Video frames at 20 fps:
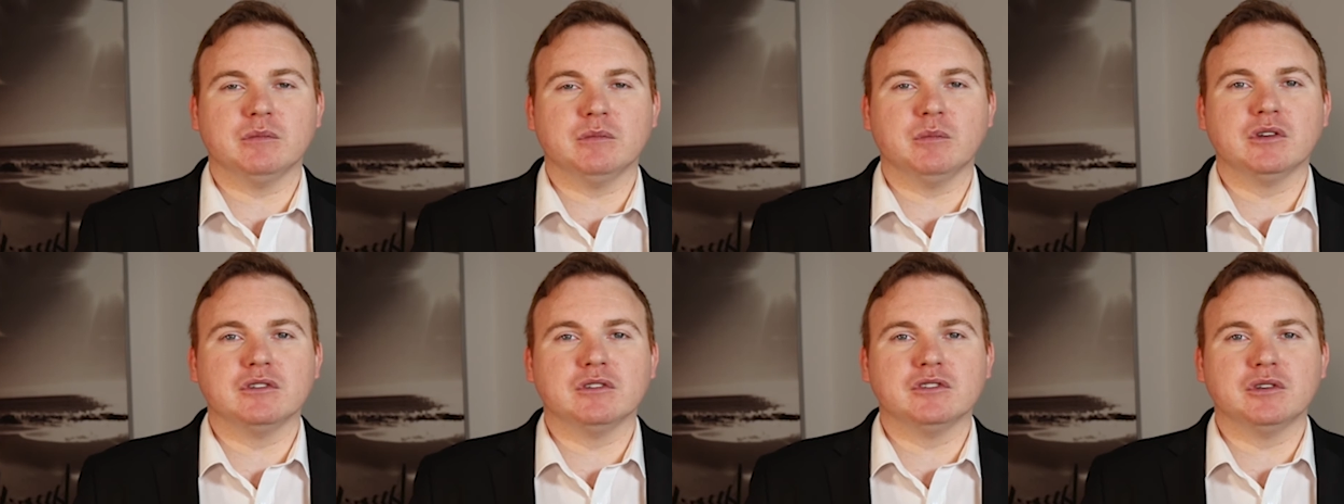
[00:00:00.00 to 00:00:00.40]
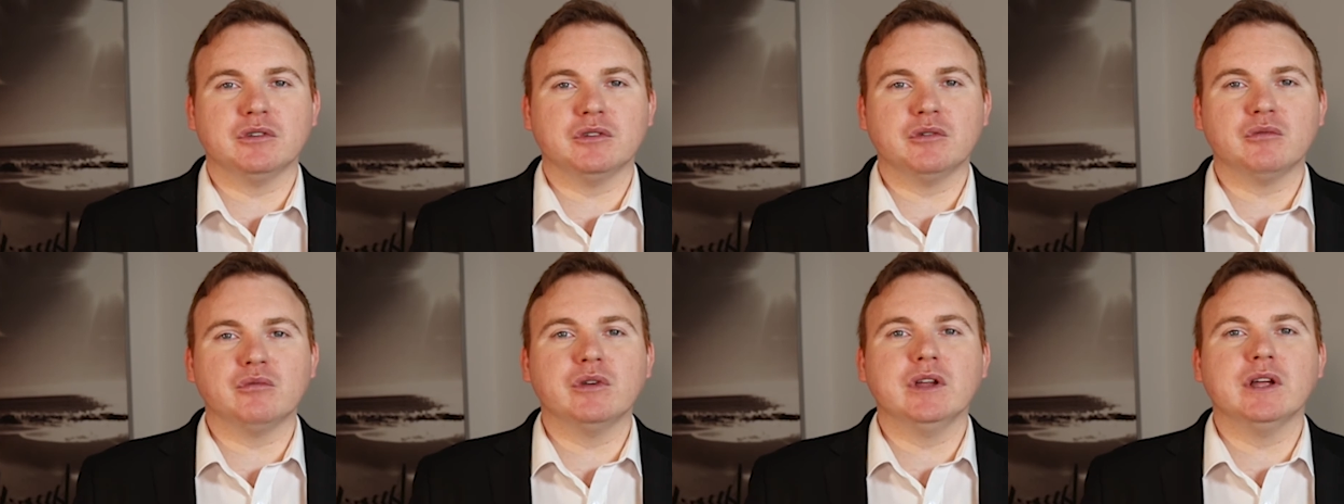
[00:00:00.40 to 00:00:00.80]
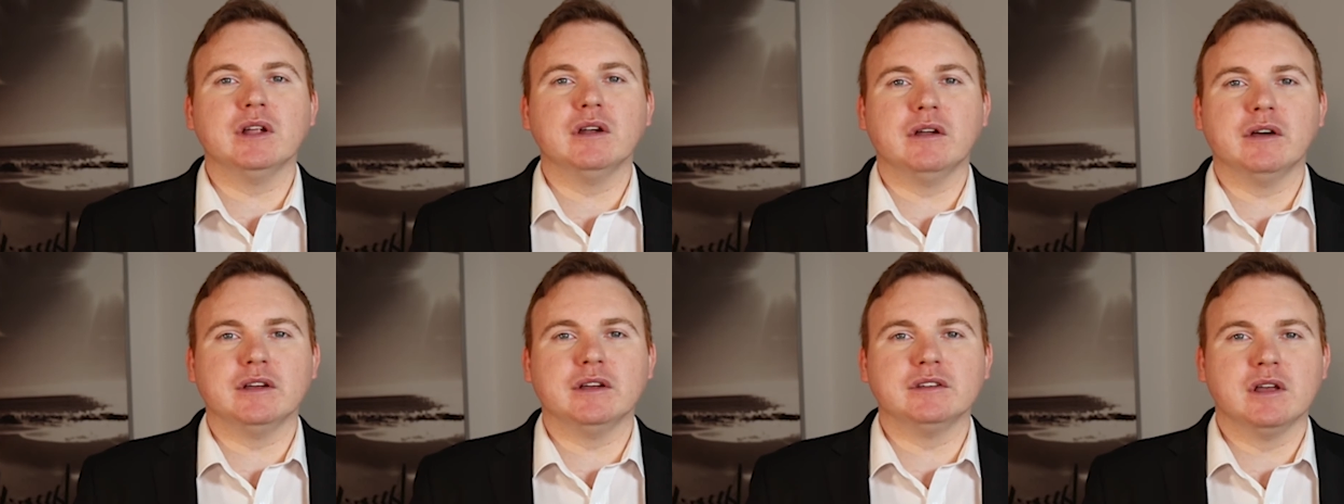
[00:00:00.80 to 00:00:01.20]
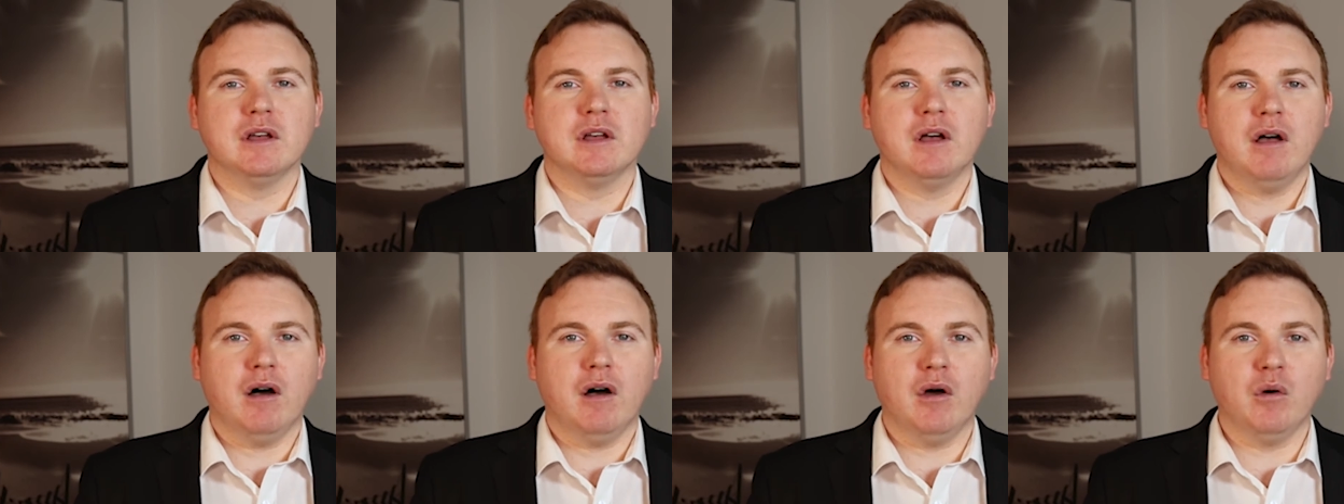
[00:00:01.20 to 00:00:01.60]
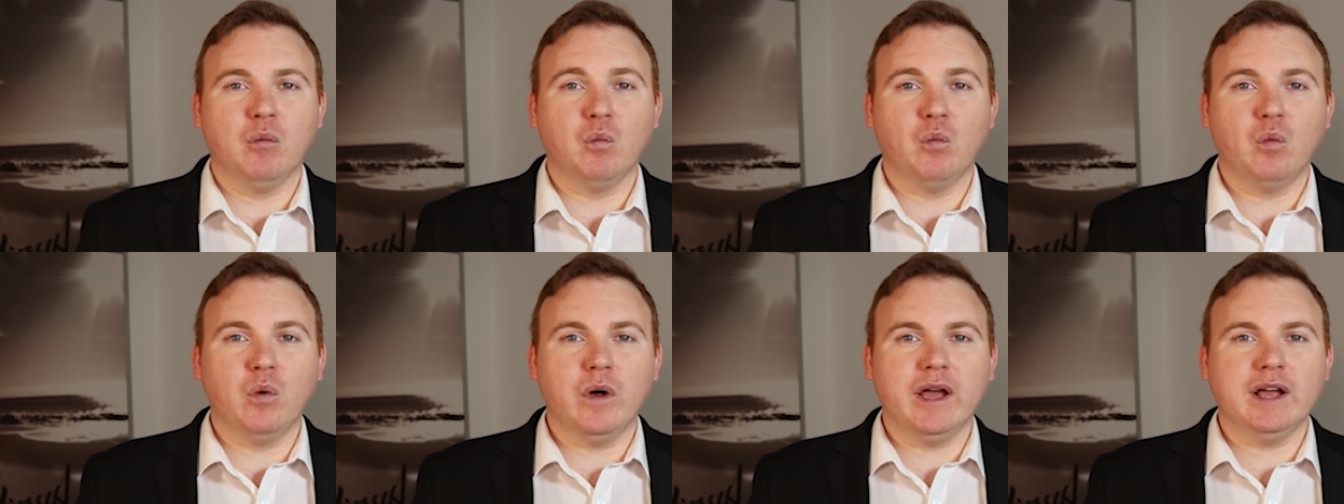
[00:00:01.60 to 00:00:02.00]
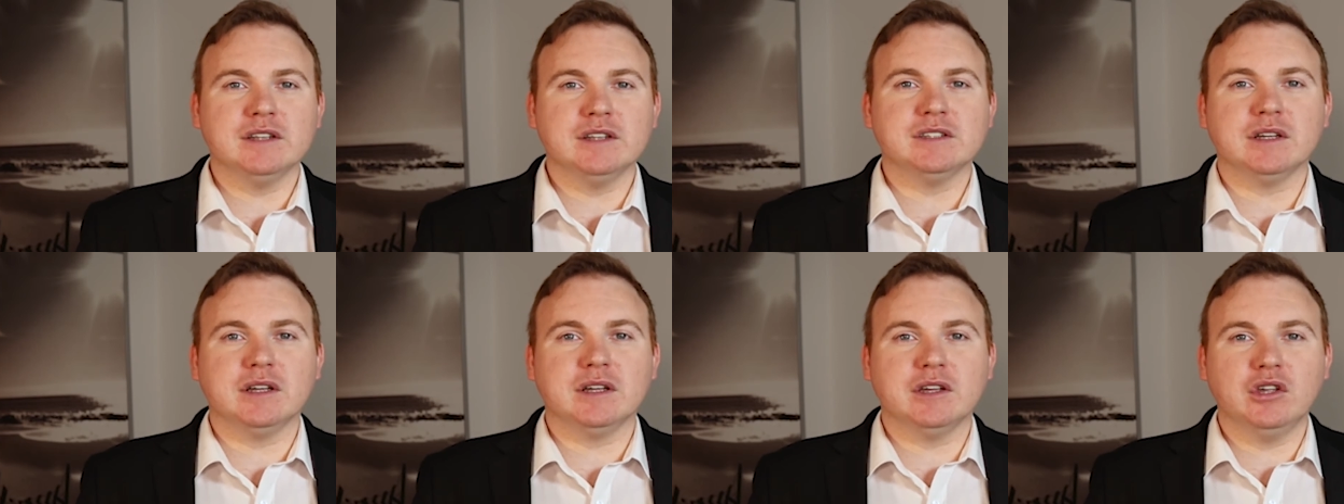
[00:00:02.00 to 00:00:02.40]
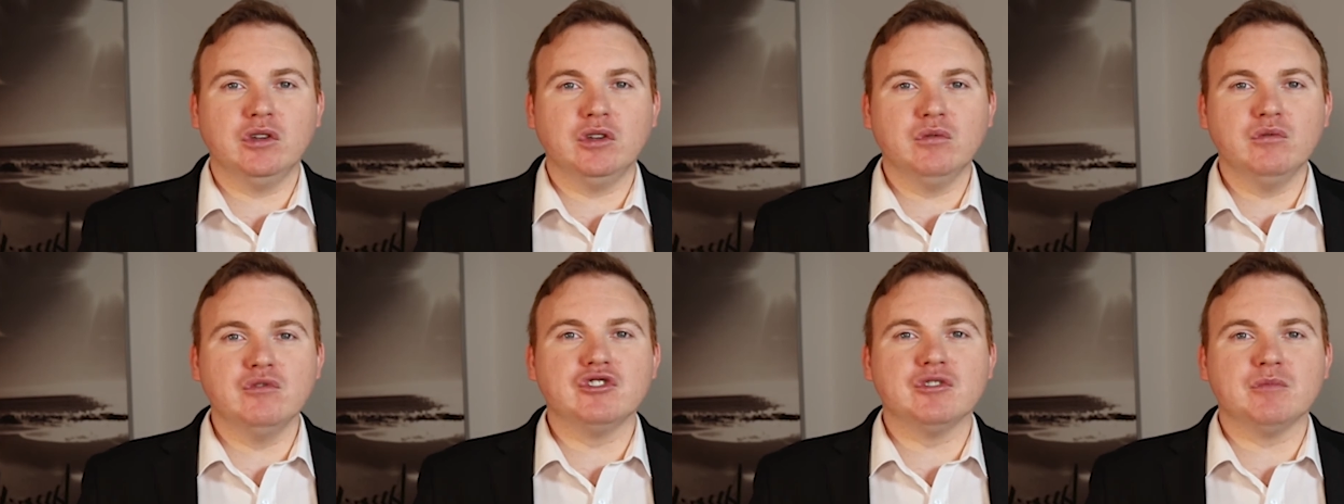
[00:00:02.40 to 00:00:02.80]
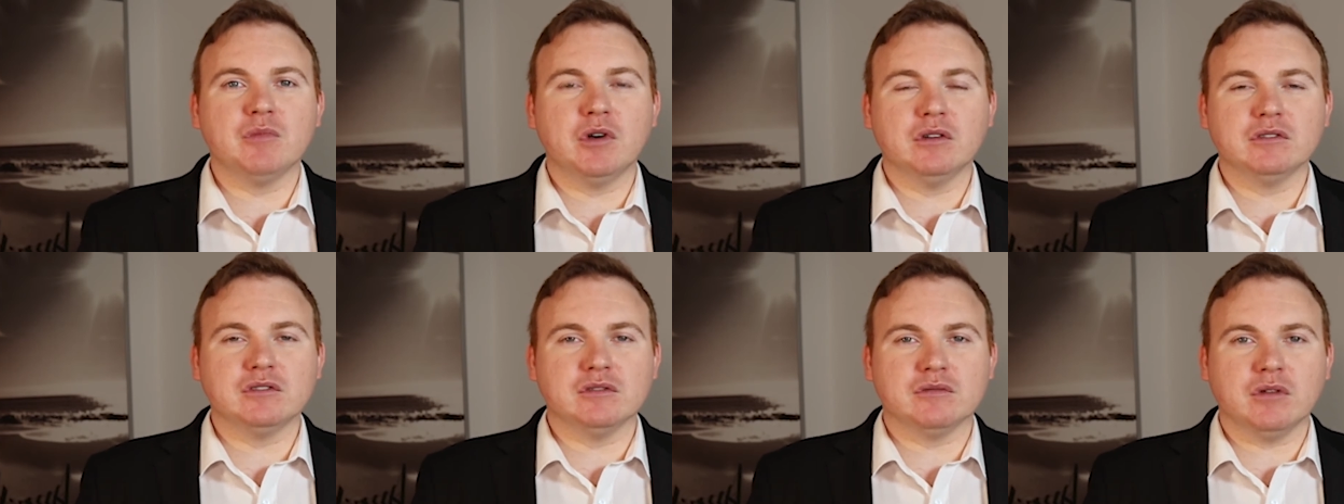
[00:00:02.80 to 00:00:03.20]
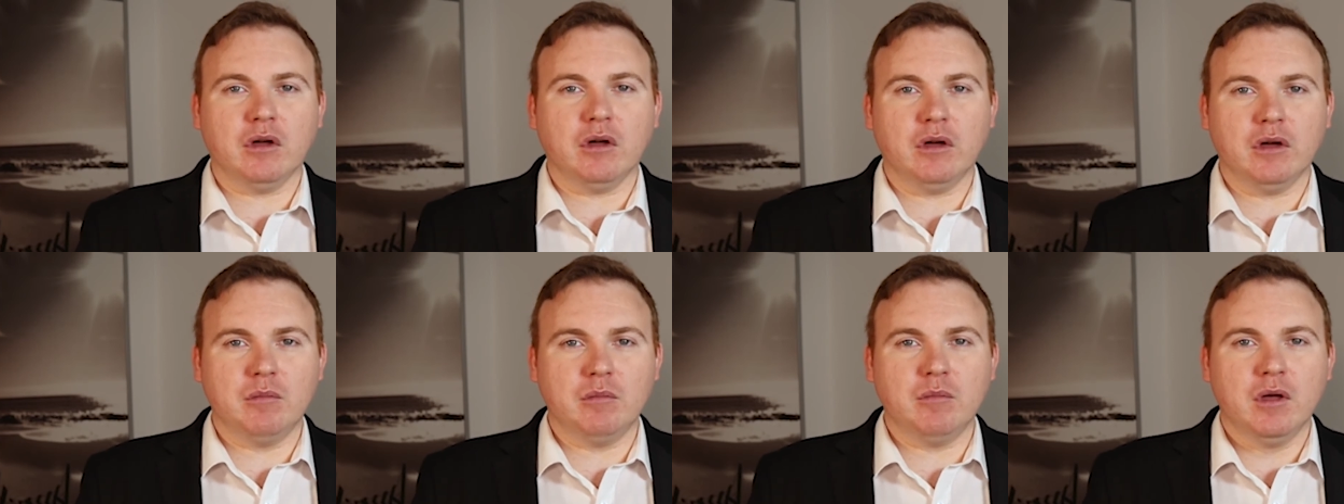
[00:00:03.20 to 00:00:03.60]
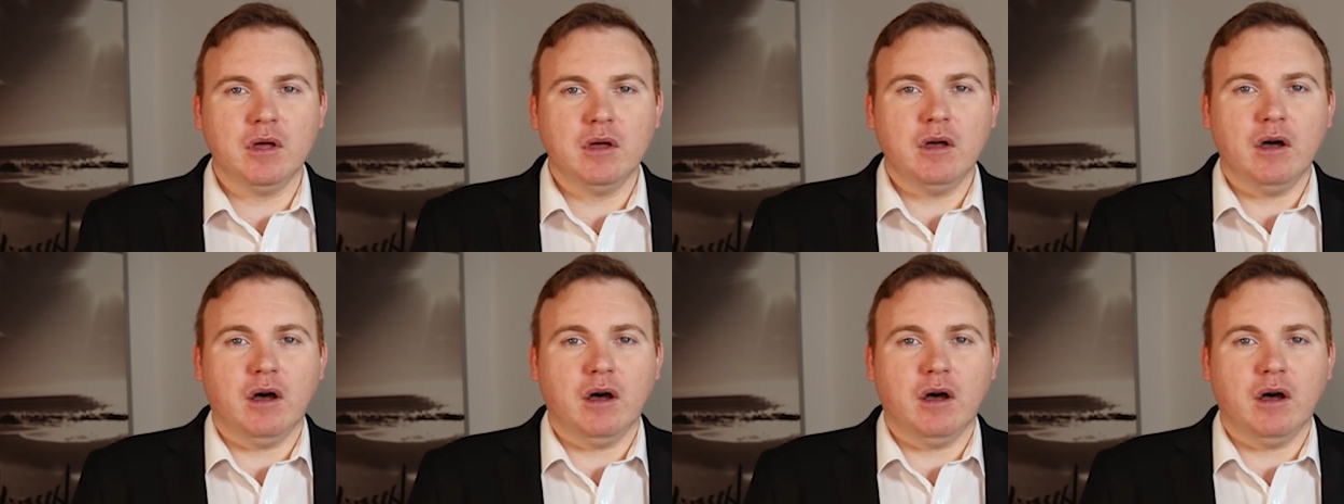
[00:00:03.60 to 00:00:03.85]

because you're going to realize I'm wasting huge amounts of time